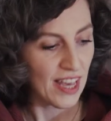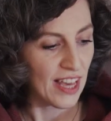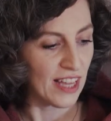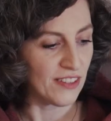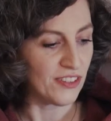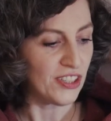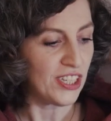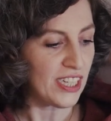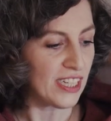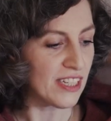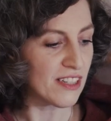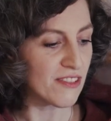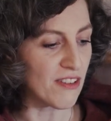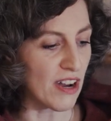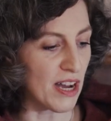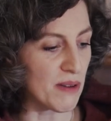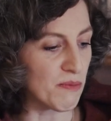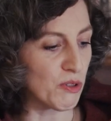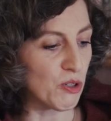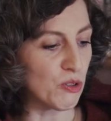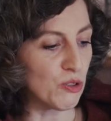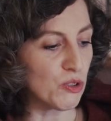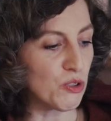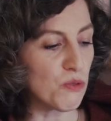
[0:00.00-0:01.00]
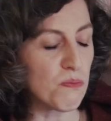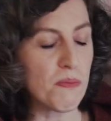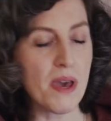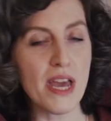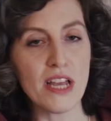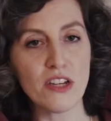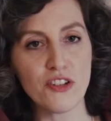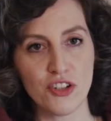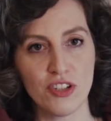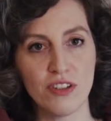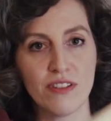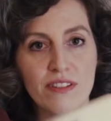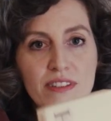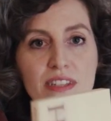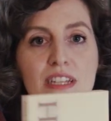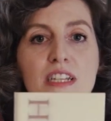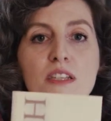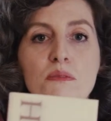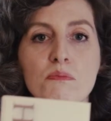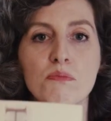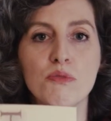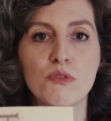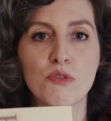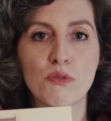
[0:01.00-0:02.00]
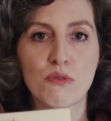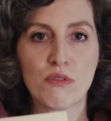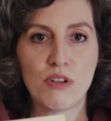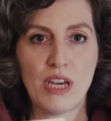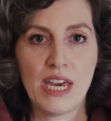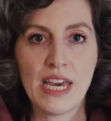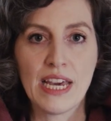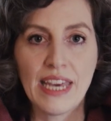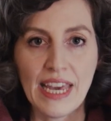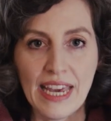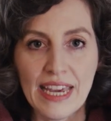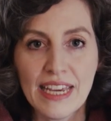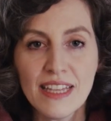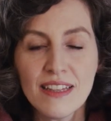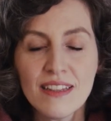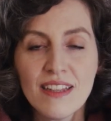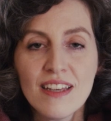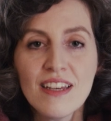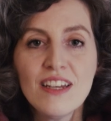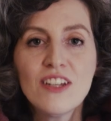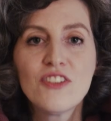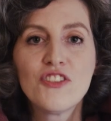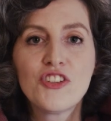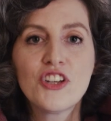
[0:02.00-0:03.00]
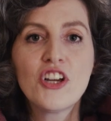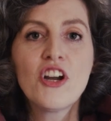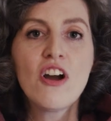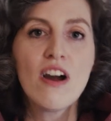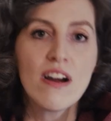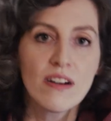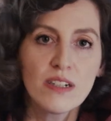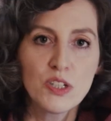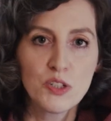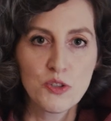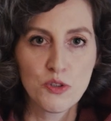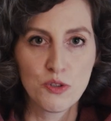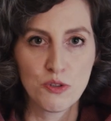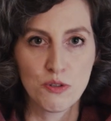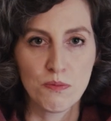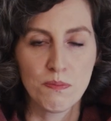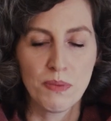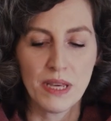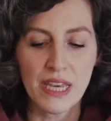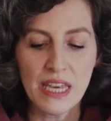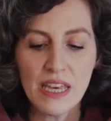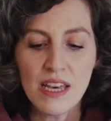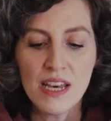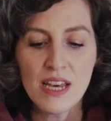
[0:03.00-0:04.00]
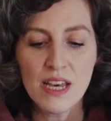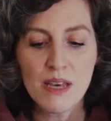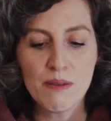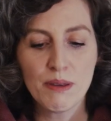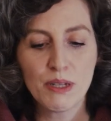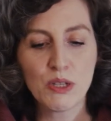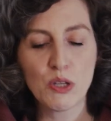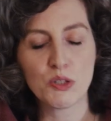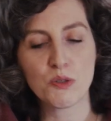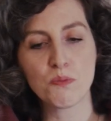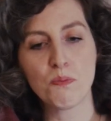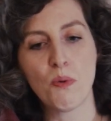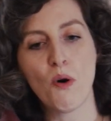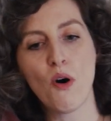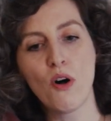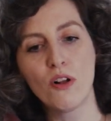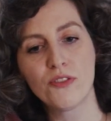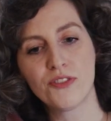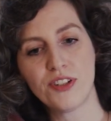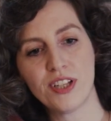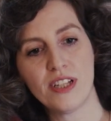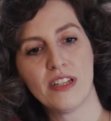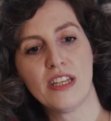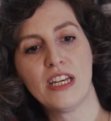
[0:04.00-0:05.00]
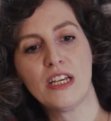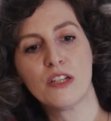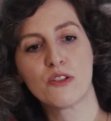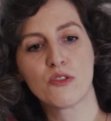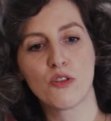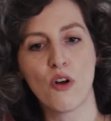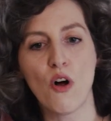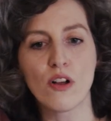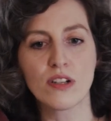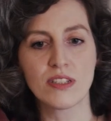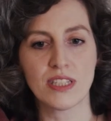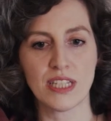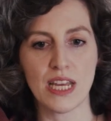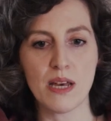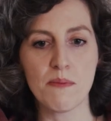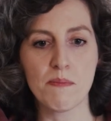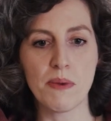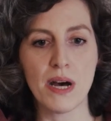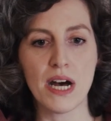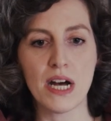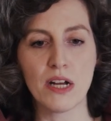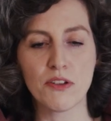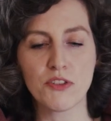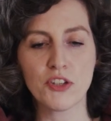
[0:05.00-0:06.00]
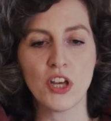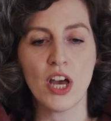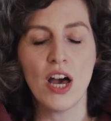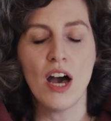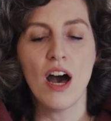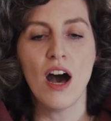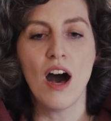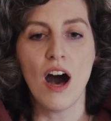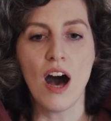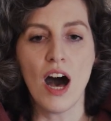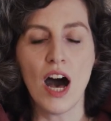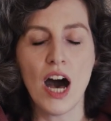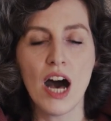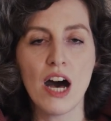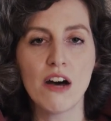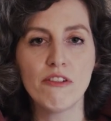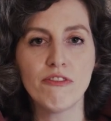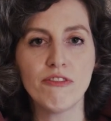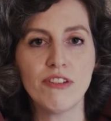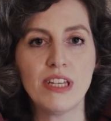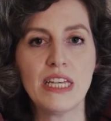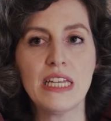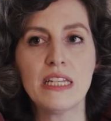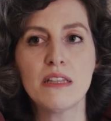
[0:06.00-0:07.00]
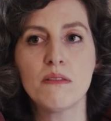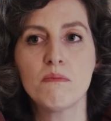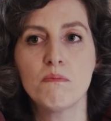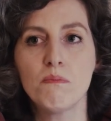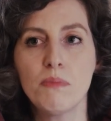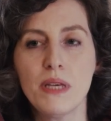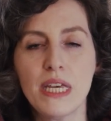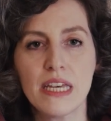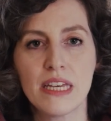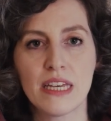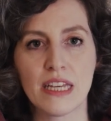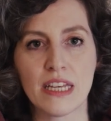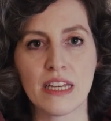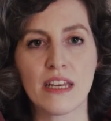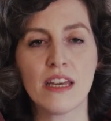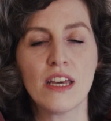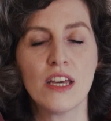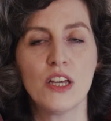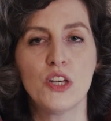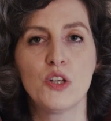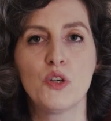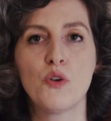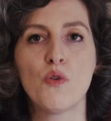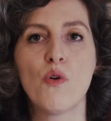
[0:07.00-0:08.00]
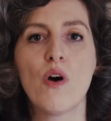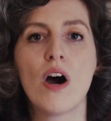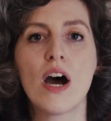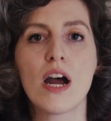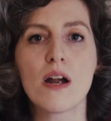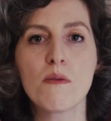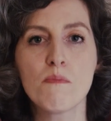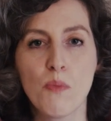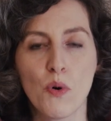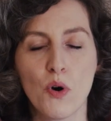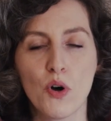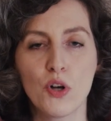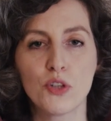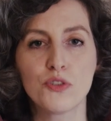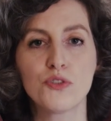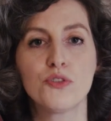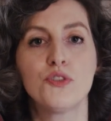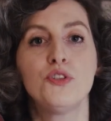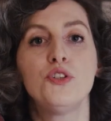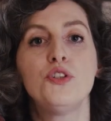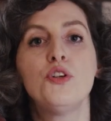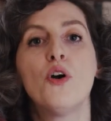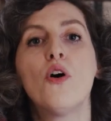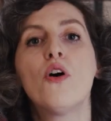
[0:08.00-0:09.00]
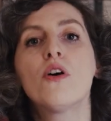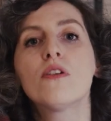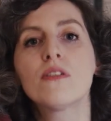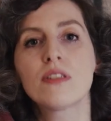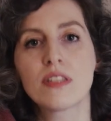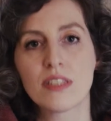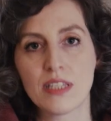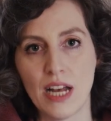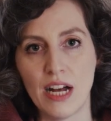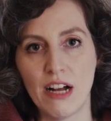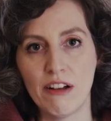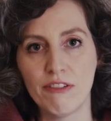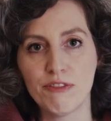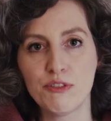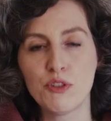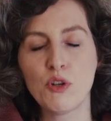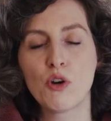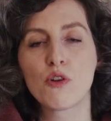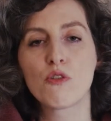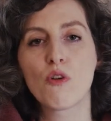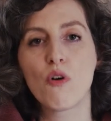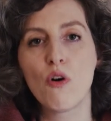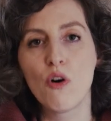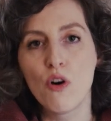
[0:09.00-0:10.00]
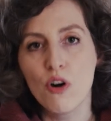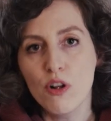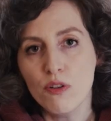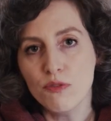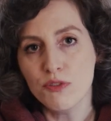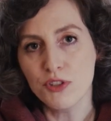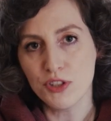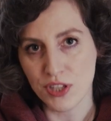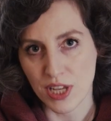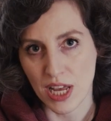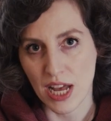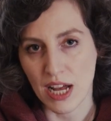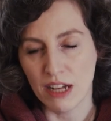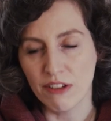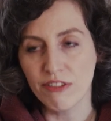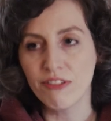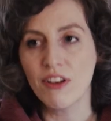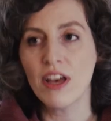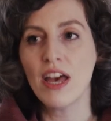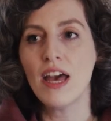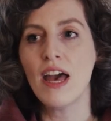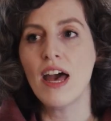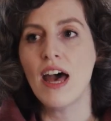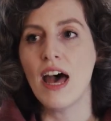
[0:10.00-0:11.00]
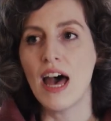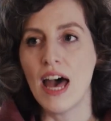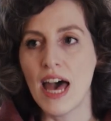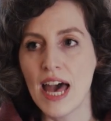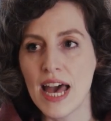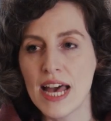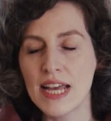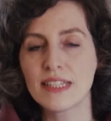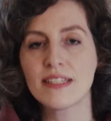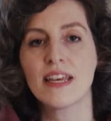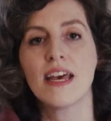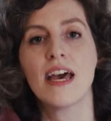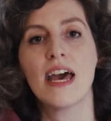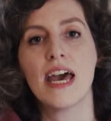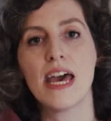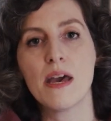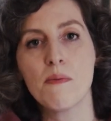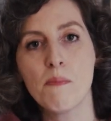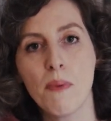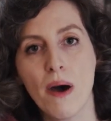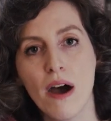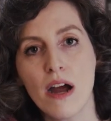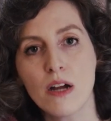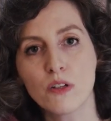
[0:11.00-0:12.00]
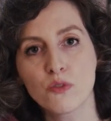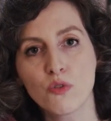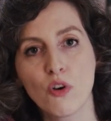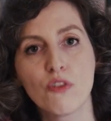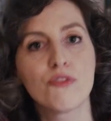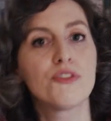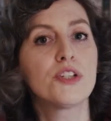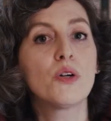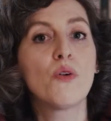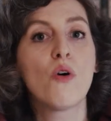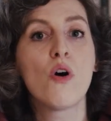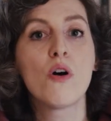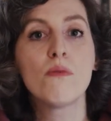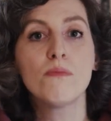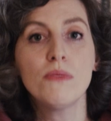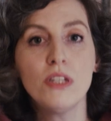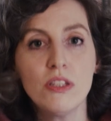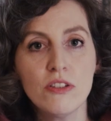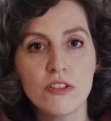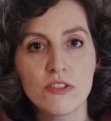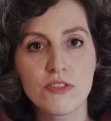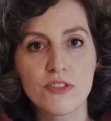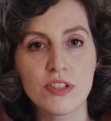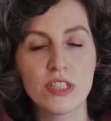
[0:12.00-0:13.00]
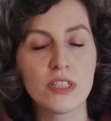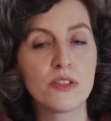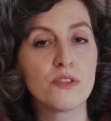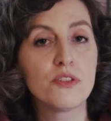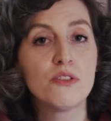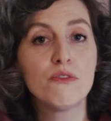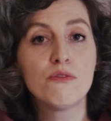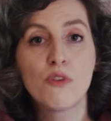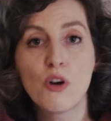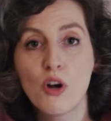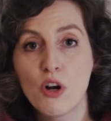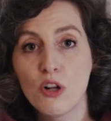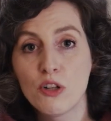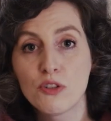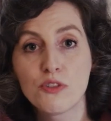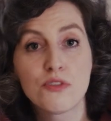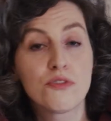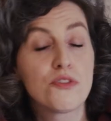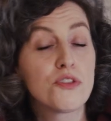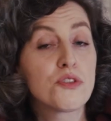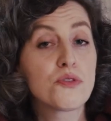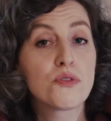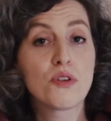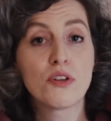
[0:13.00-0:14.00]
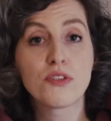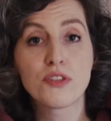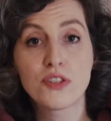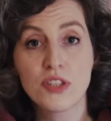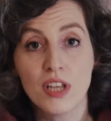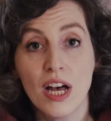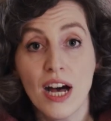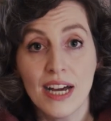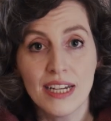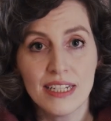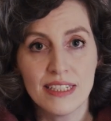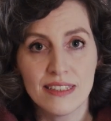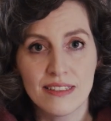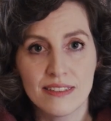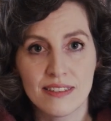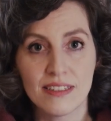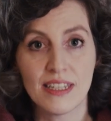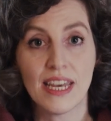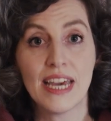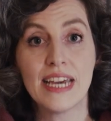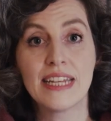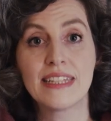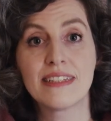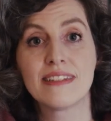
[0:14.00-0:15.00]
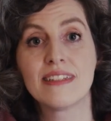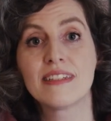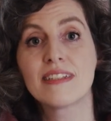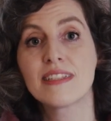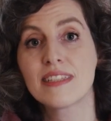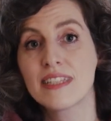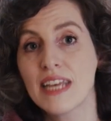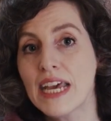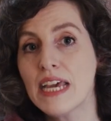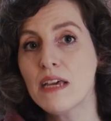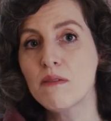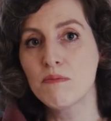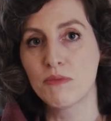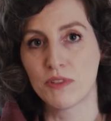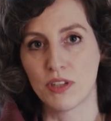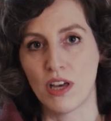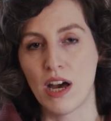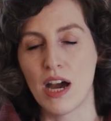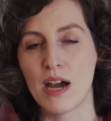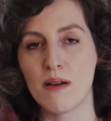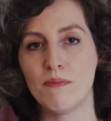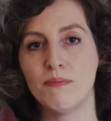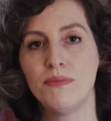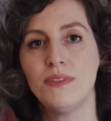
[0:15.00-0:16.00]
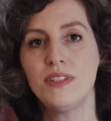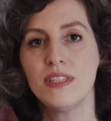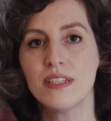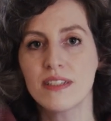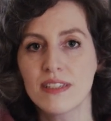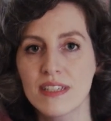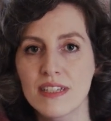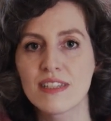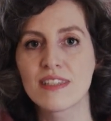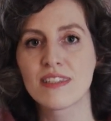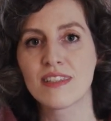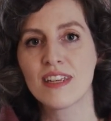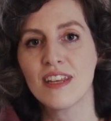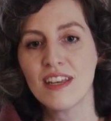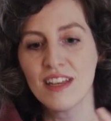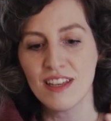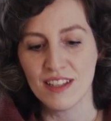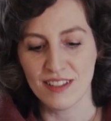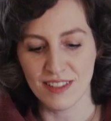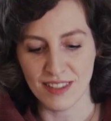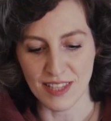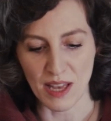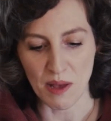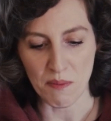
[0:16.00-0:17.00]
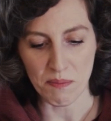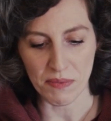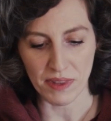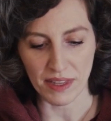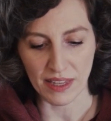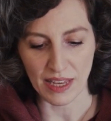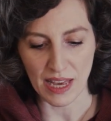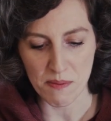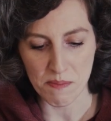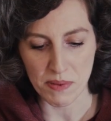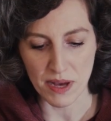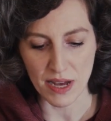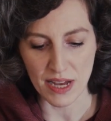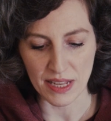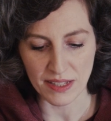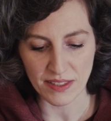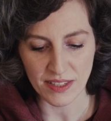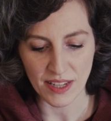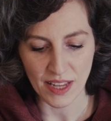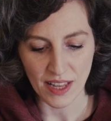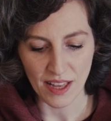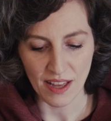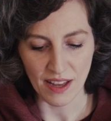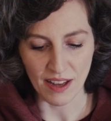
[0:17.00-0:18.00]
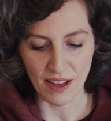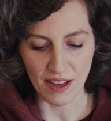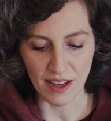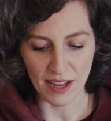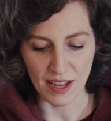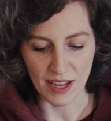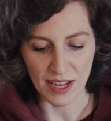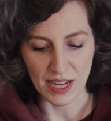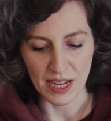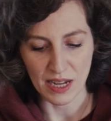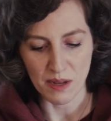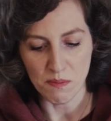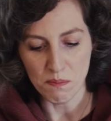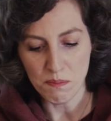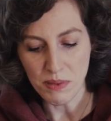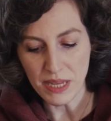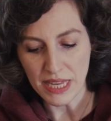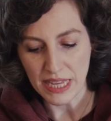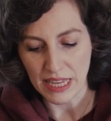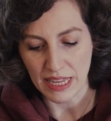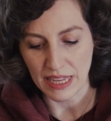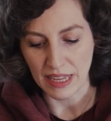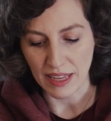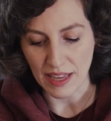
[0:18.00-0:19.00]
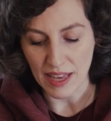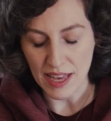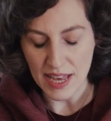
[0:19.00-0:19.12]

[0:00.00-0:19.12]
And here I'm going to mention this book again, The Courage to Be, because Paul Tillich talks about how in being you are both yourself, your own self, and a part of the community, the world, the society at the same time. This is something about being.